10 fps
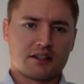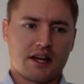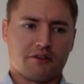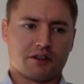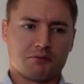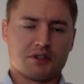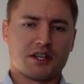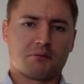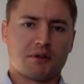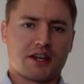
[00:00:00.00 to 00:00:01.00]
having to be
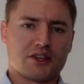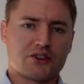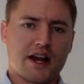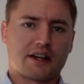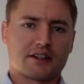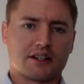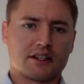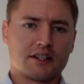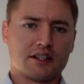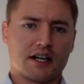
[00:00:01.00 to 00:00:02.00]
done by the
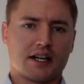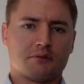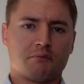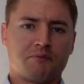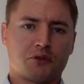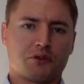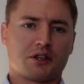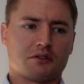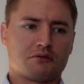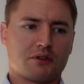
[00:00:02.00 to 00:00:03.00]
tractor, we
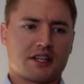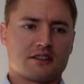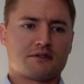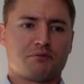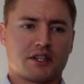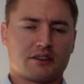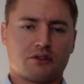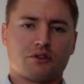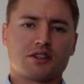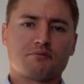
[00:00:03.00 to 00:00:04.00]
can split
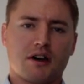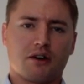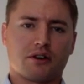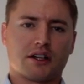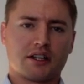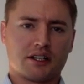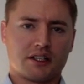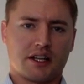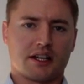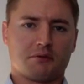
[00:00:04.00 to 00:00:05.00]
the horsepower
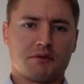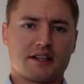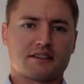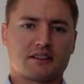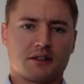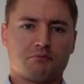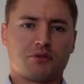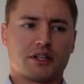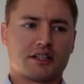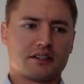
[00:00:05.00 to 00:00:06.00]
and basically
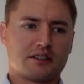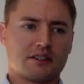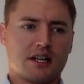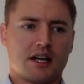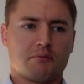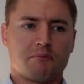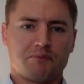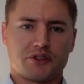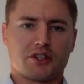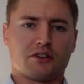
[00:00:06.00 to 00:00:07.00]
put
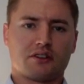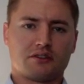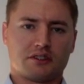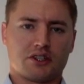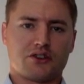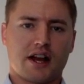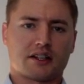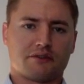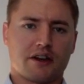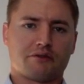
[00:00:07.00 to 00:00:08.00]
the
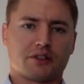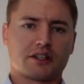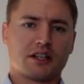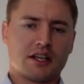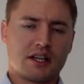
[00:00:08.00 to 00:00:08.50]
tractive effort